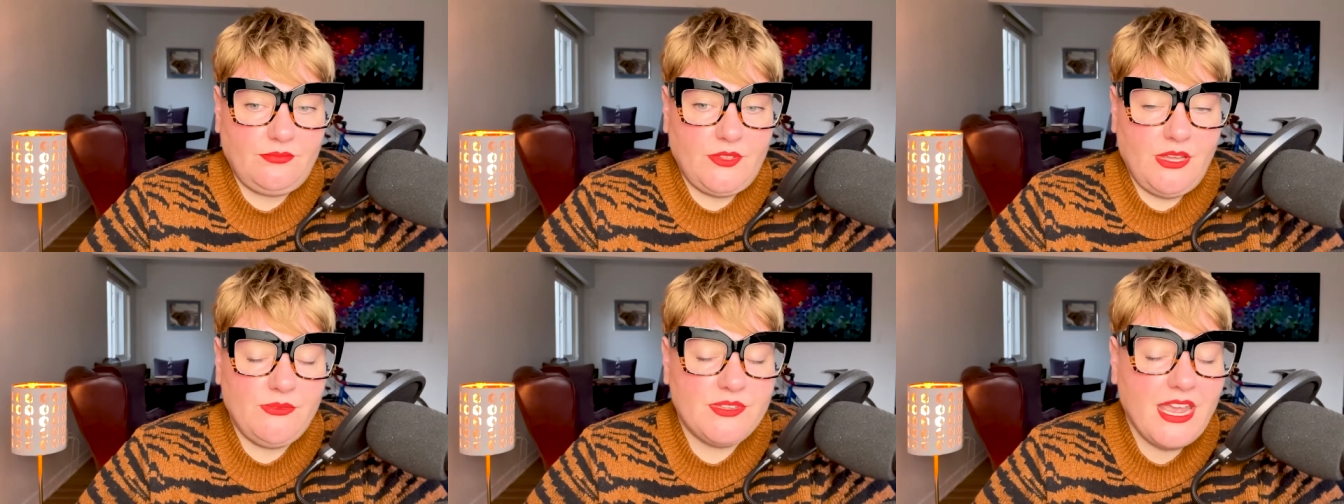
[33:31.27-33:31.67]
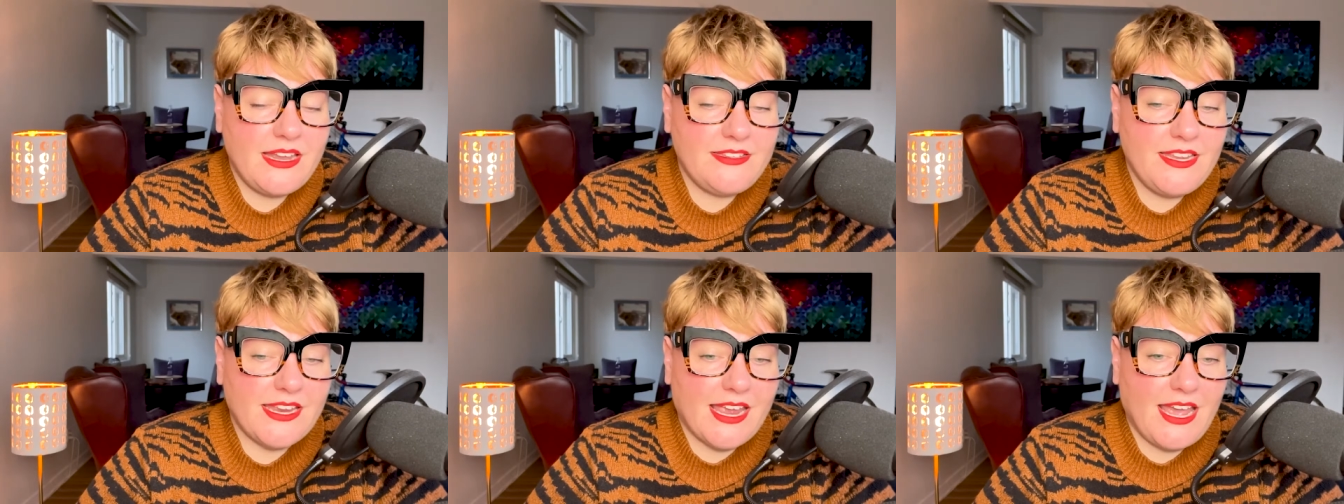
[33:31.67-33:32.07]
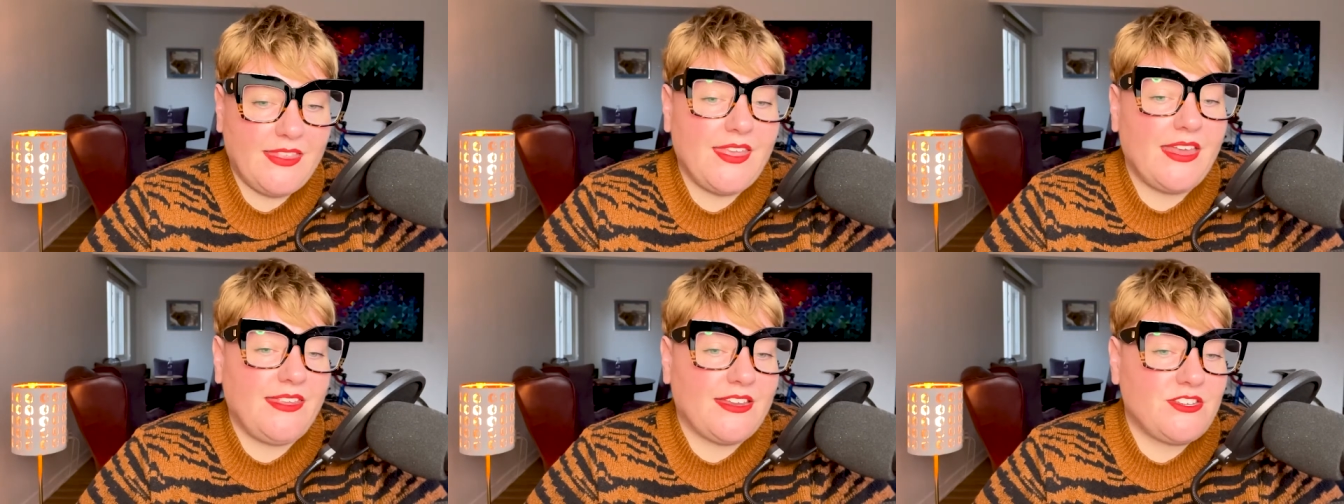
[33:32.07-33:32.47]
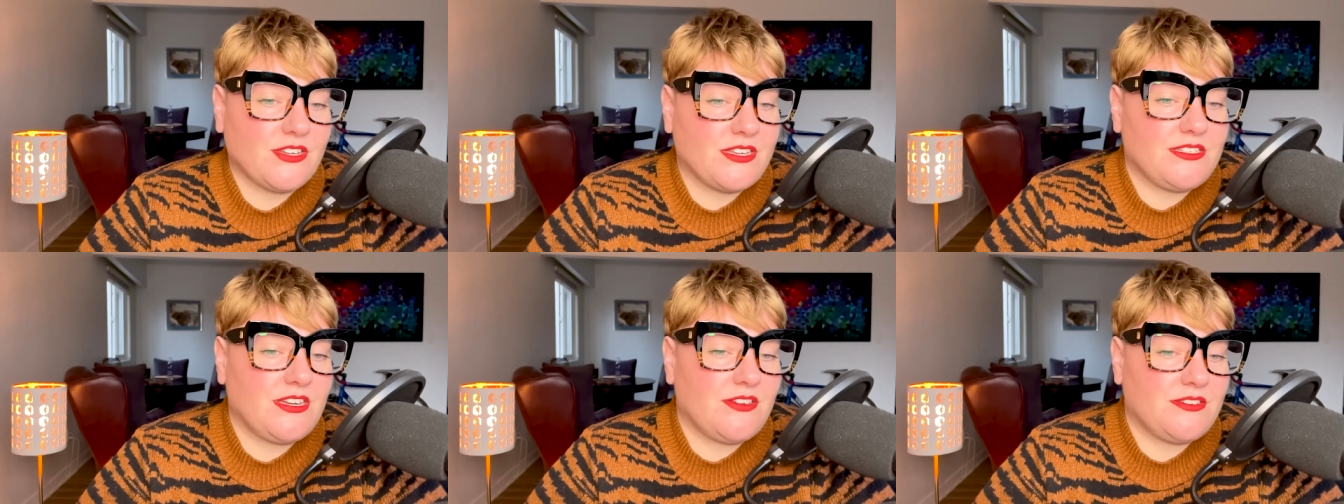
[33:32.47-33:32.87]
was getting sick and then they took
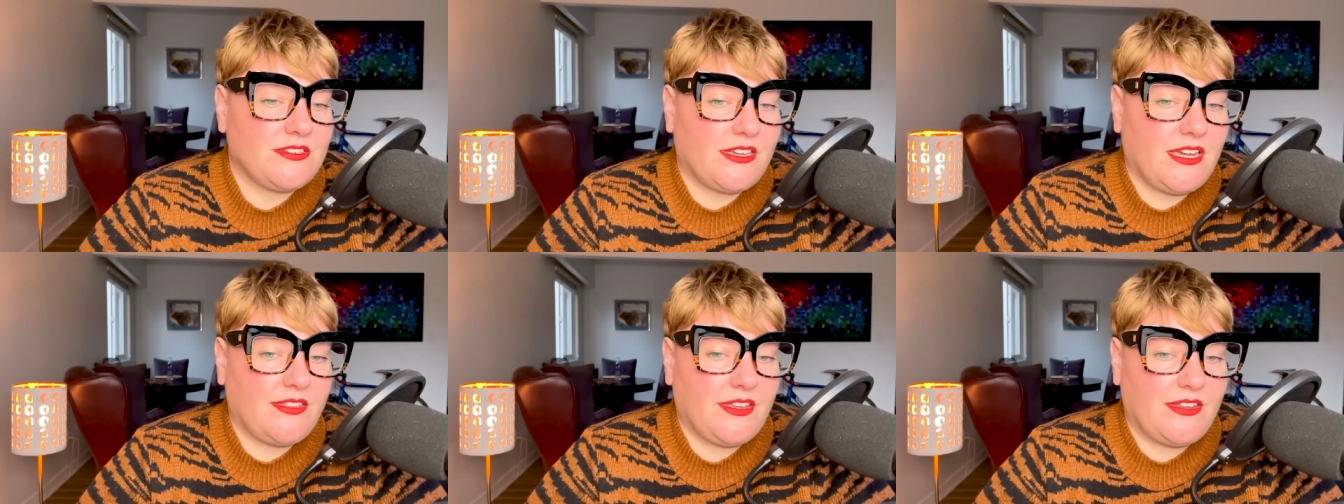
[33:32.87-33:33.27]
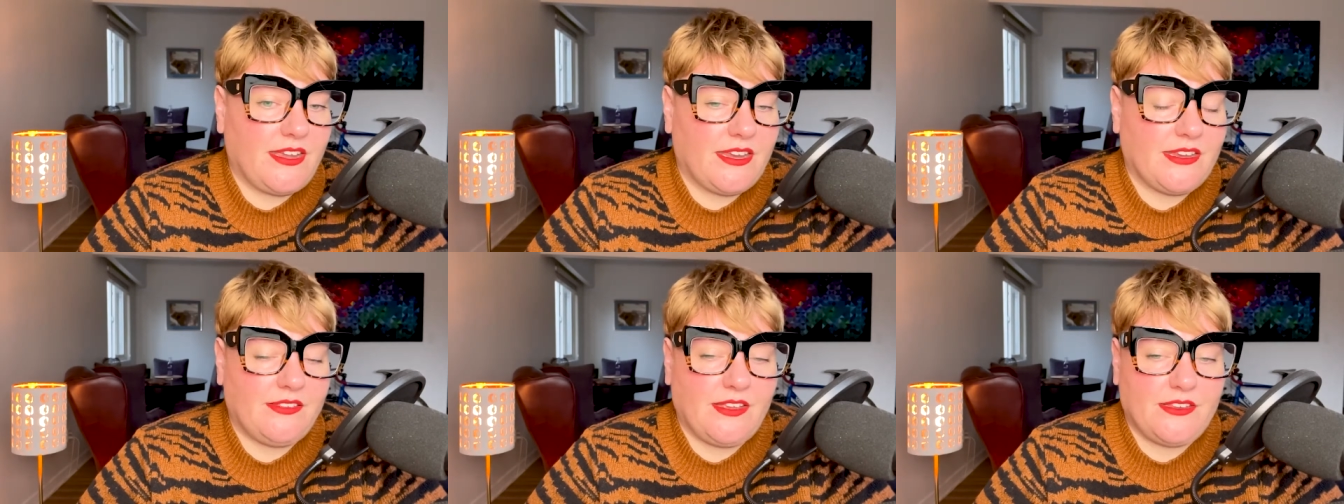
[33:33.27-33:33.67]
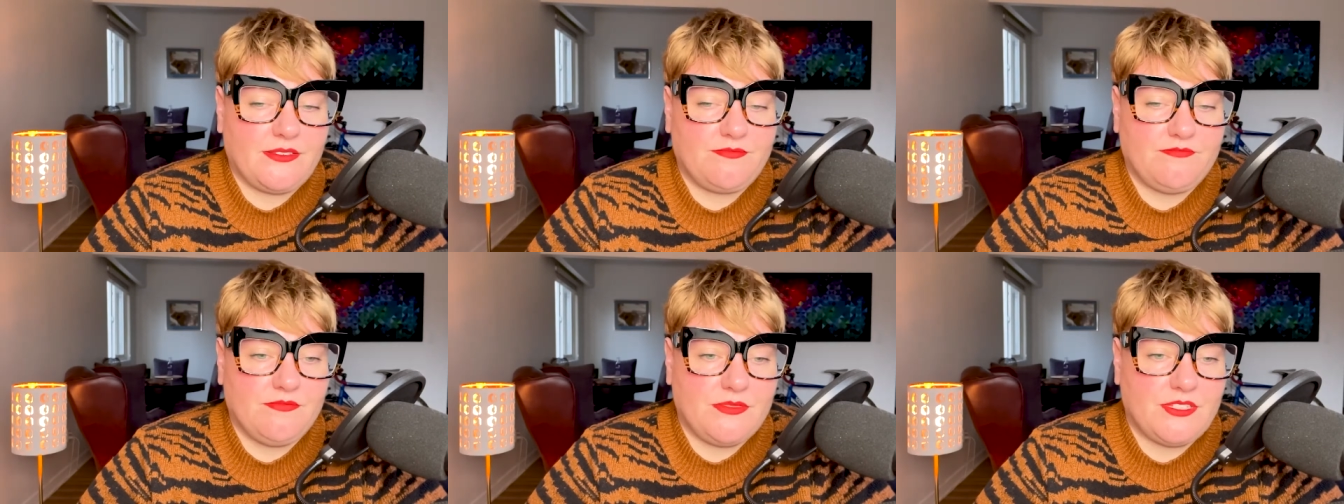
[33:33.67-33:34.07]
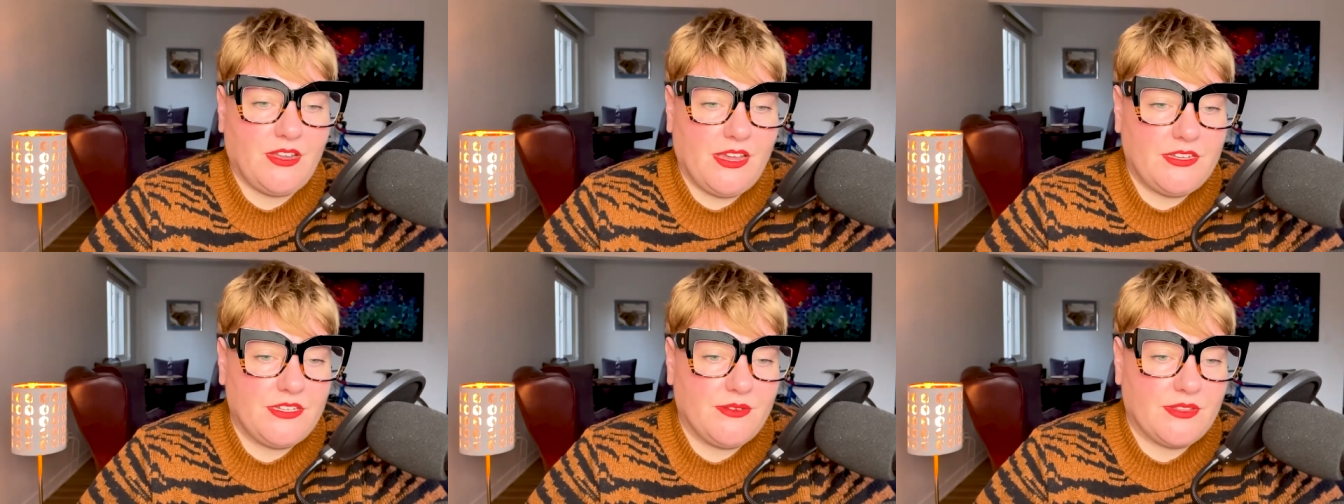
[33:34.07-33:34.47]
it seriously and then they, they
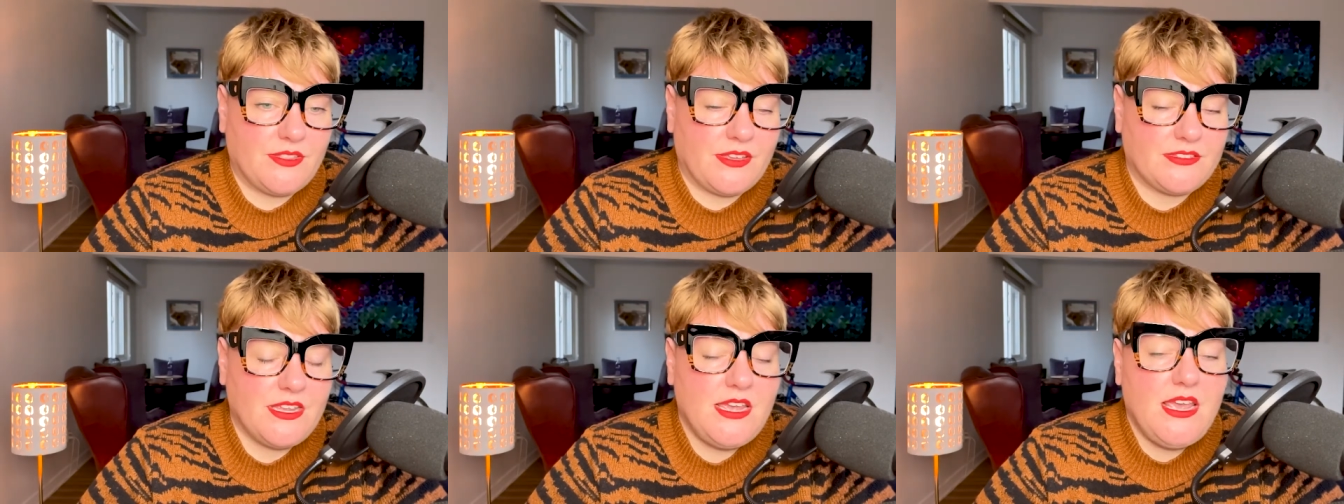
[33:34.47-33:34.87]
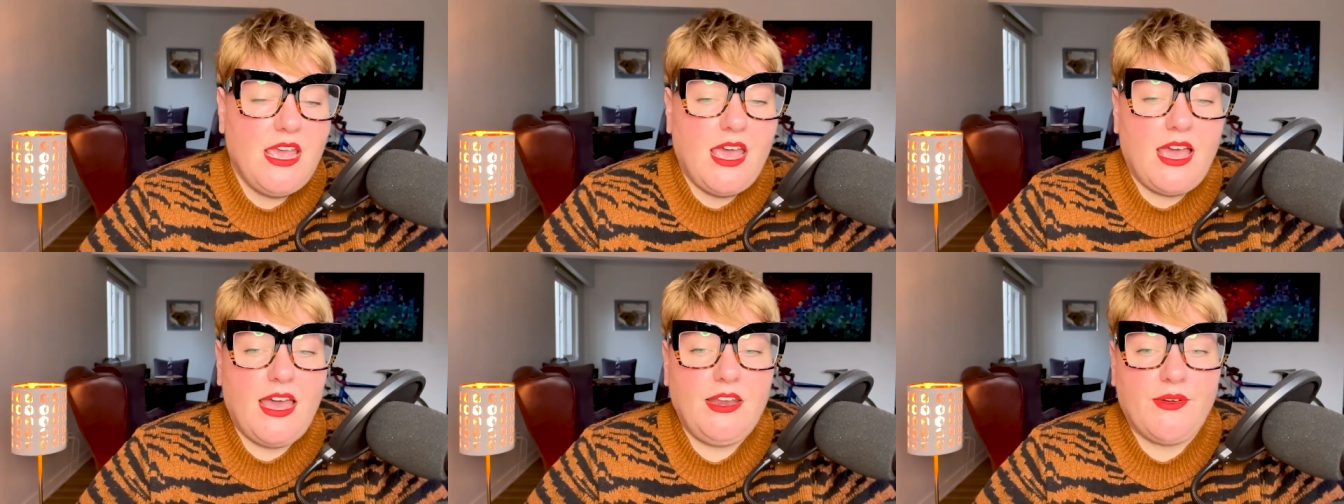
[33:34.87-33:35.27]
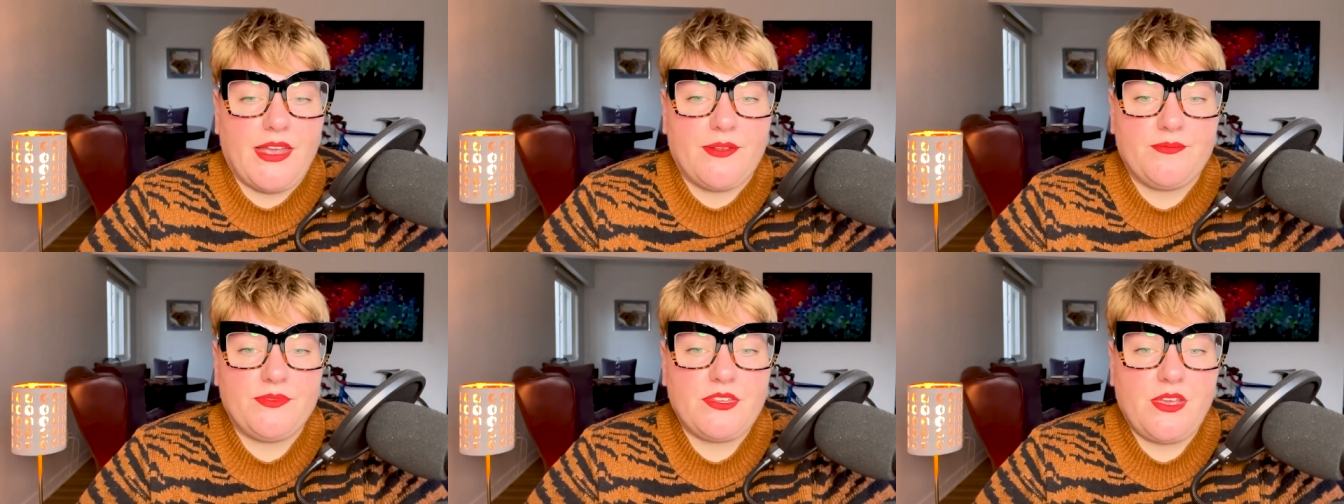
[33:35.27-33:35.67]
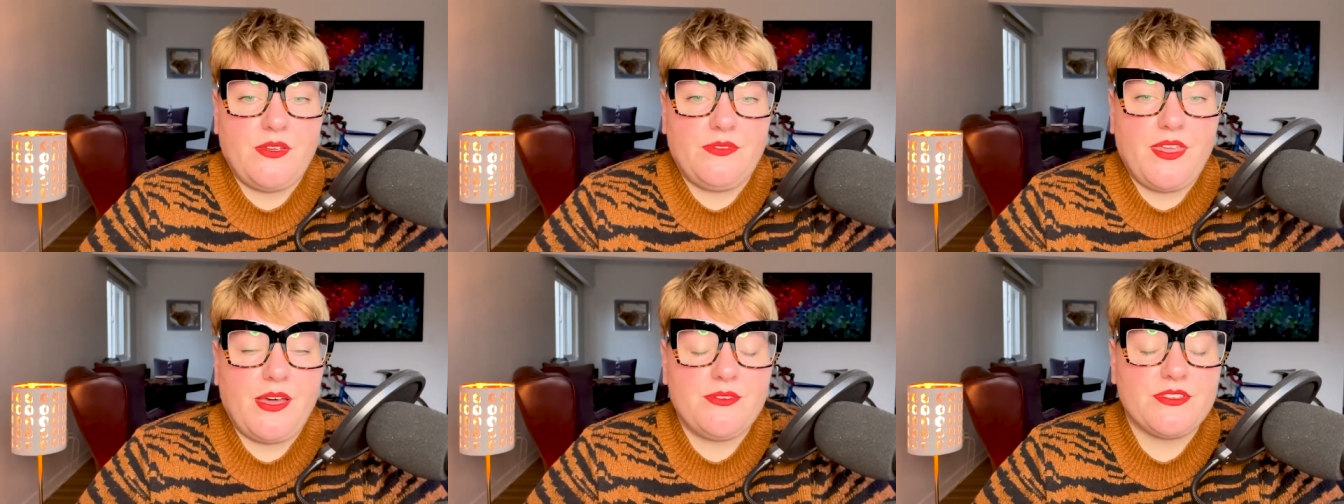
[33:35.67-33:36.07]
started doing things anyway so
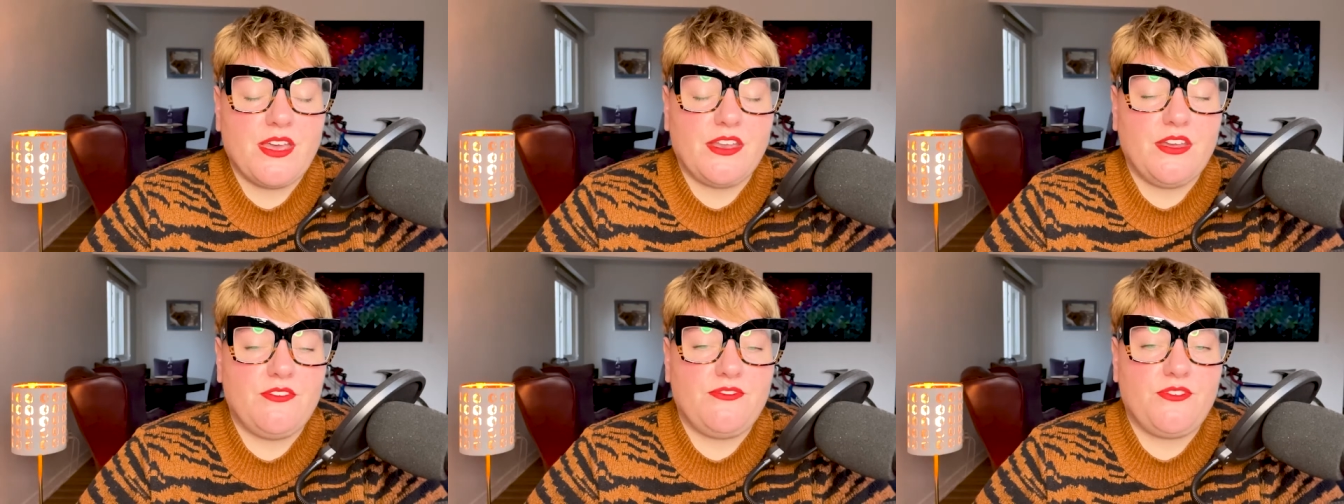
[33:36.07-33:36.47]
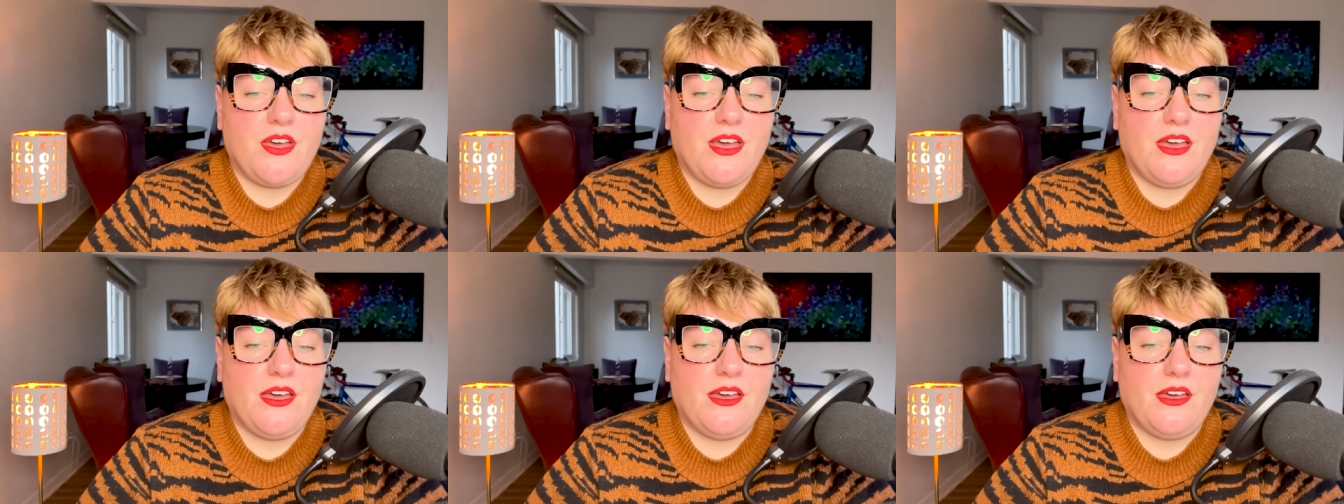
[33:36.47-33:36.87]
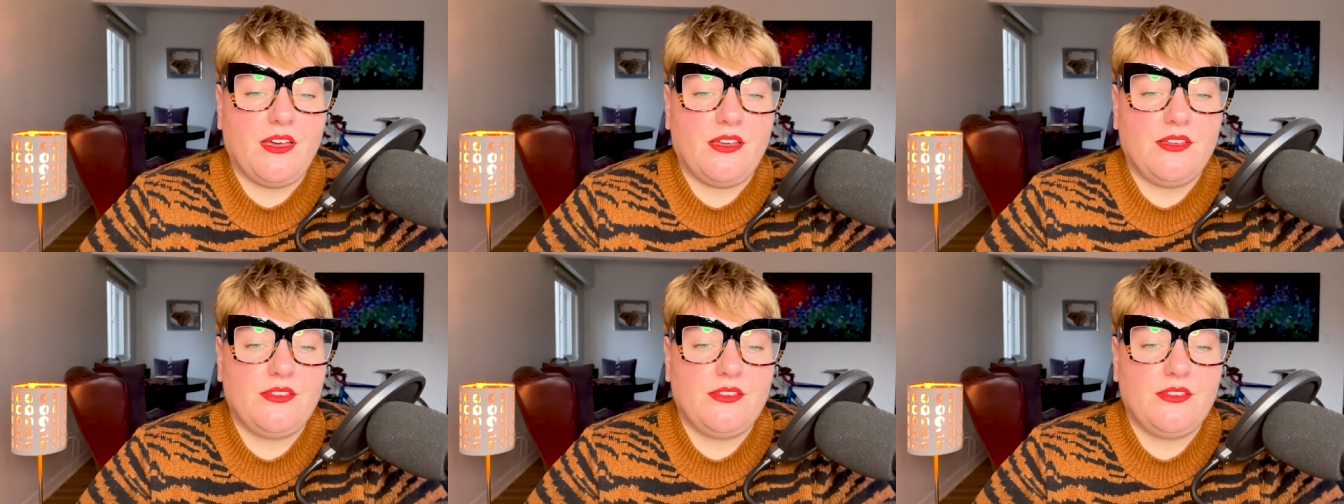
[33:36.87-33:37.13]
that was kind of uh,